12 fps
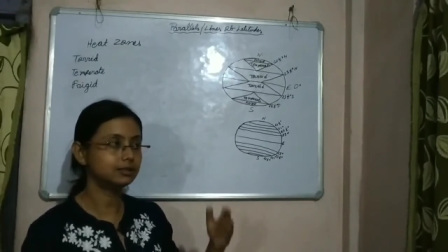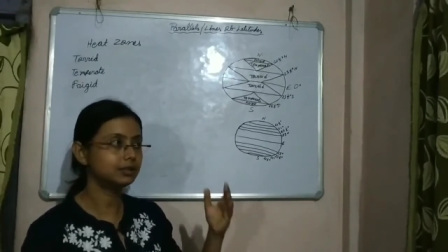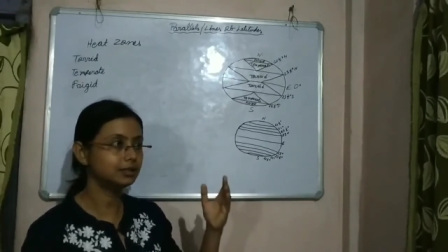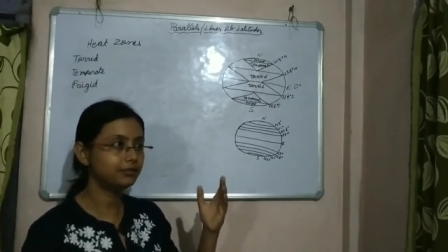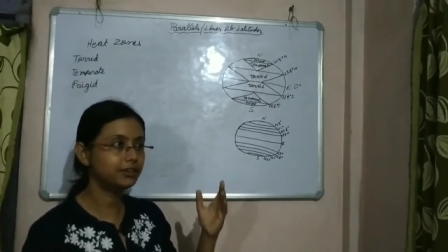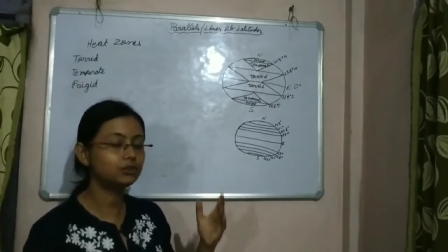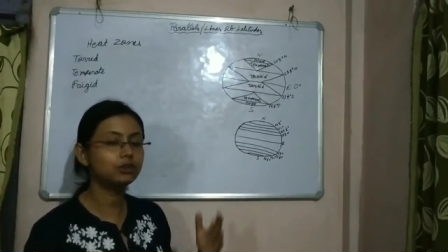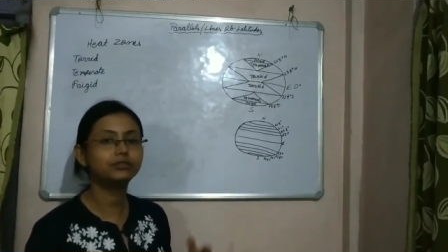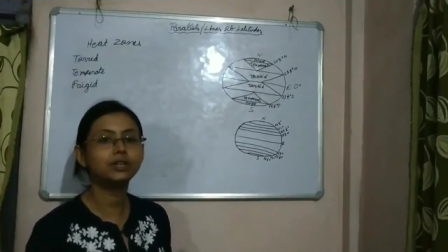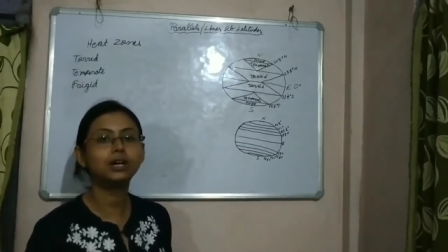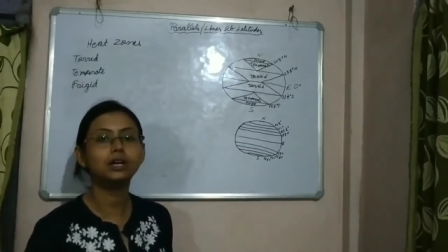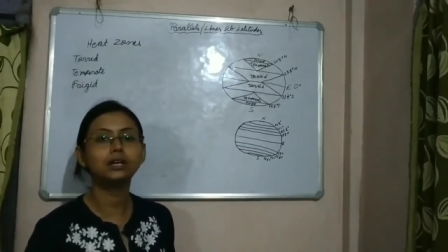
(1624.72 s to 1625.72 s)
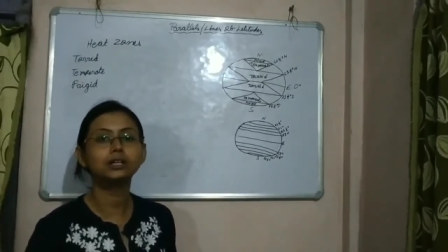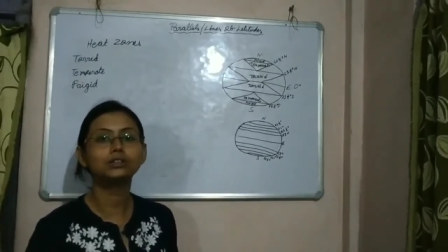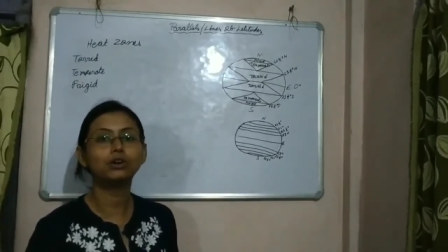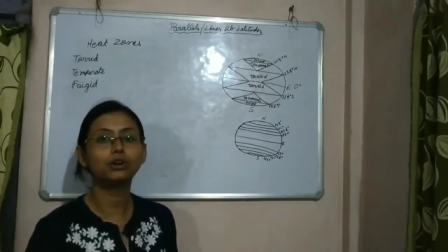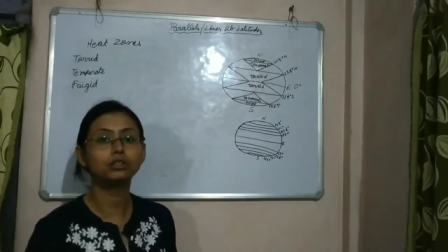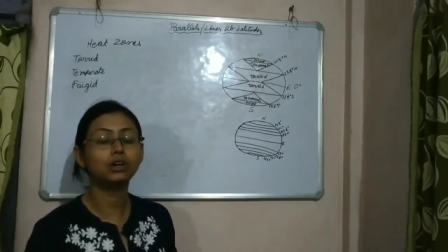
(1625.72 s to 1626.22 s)
surface of the earth,
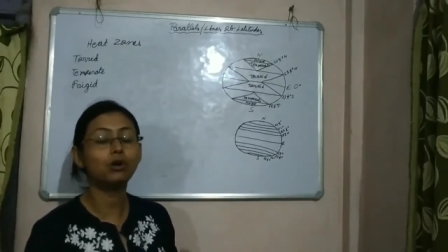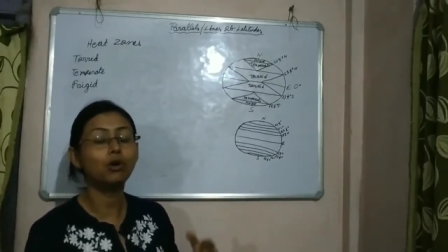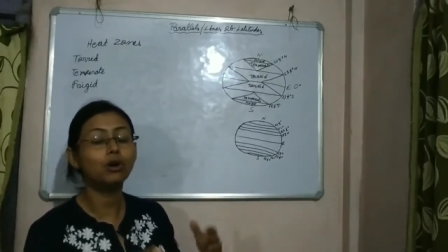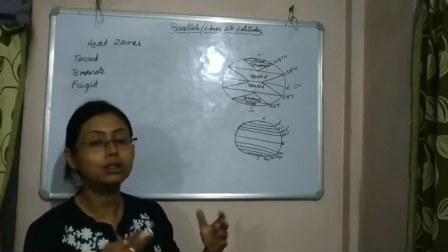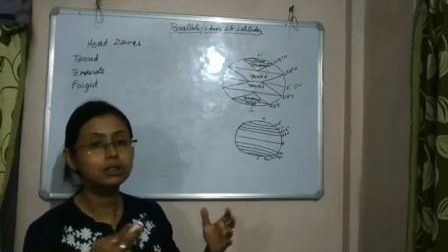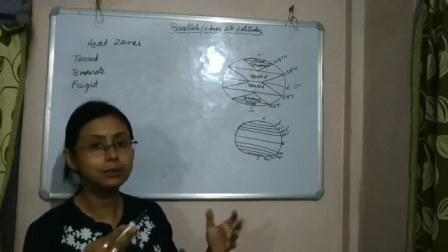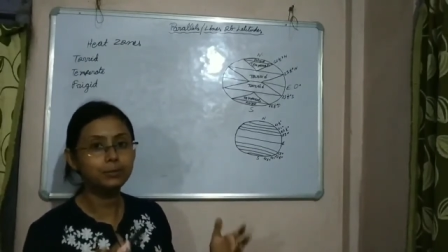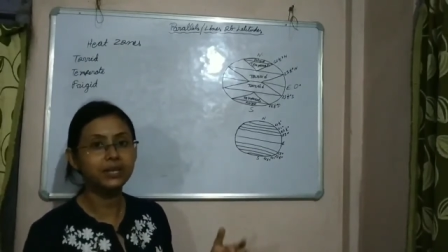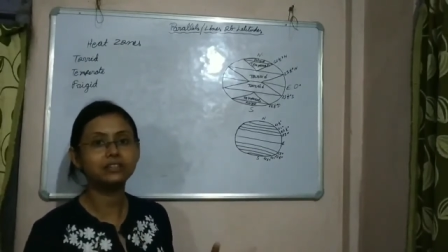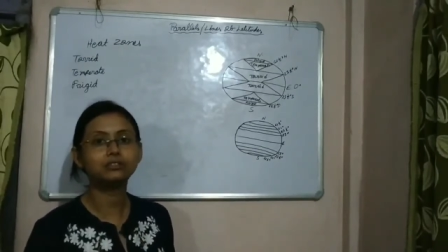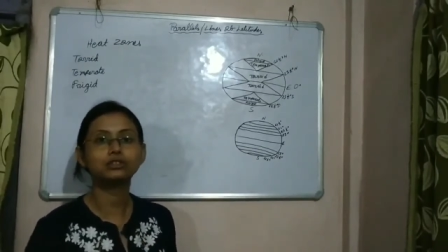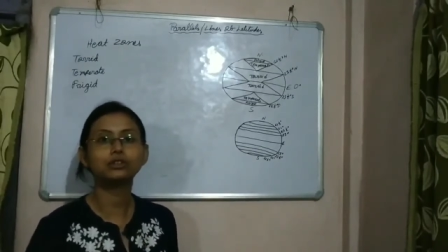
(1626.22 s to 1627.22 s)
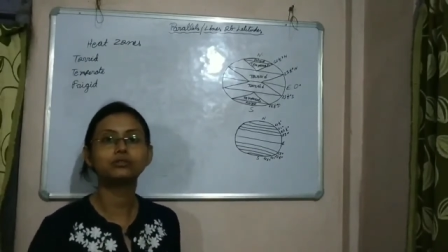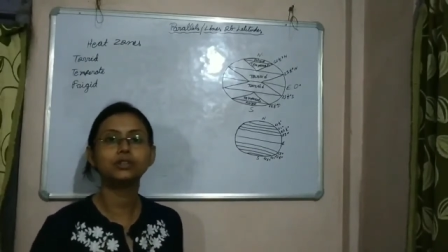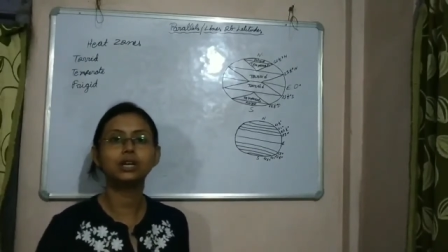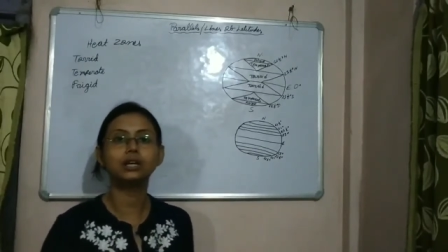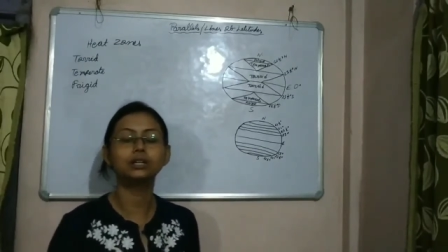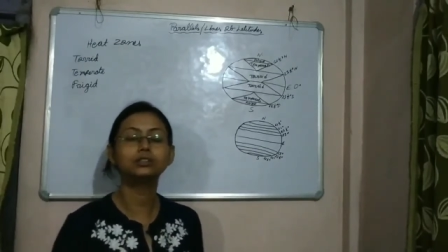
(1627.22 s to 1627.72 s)
or all the places of the
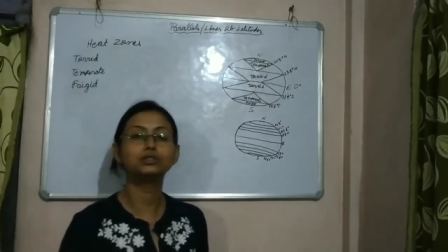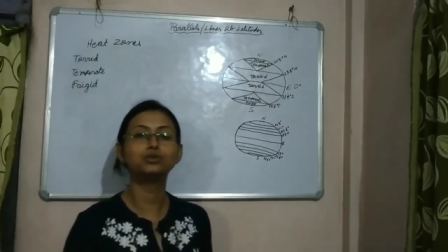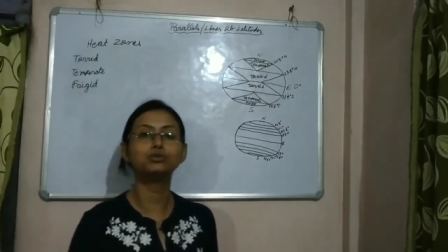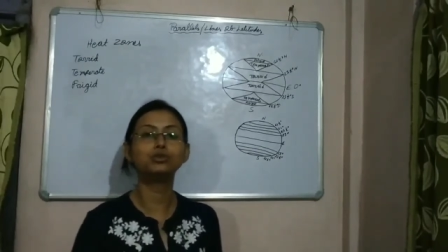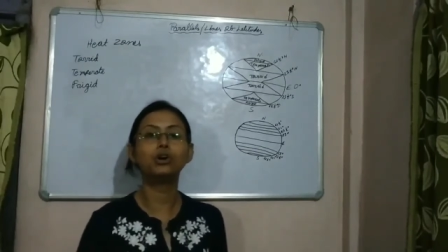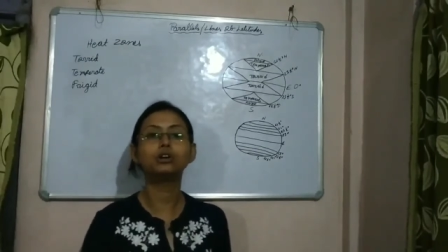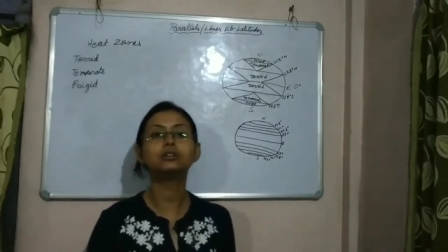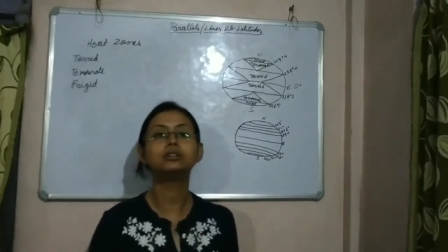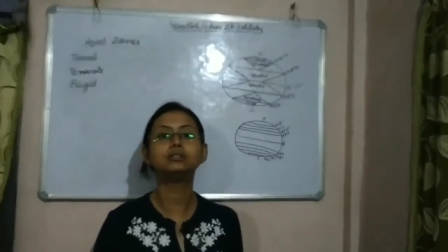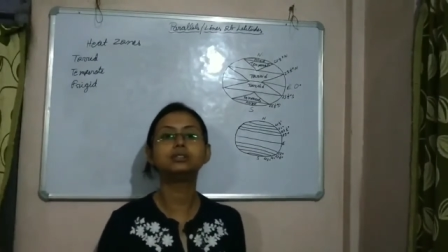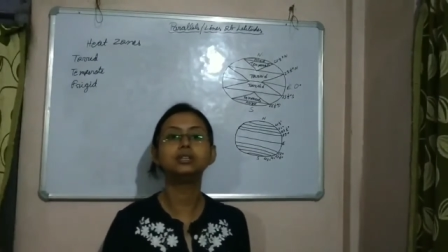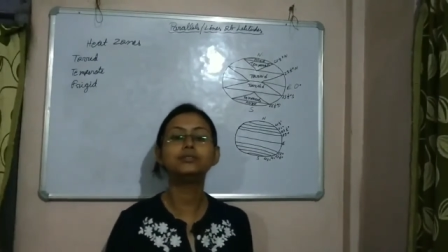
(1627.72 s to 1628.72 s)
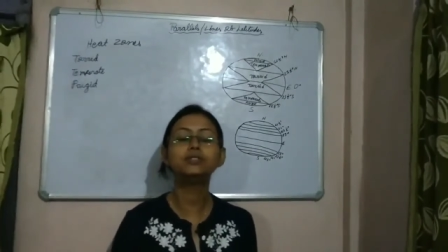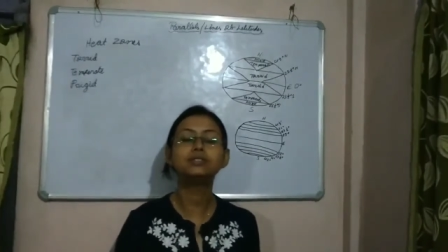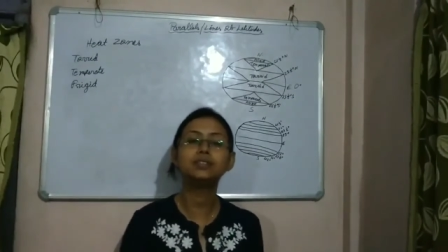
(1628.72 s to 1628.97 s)
earth do not receive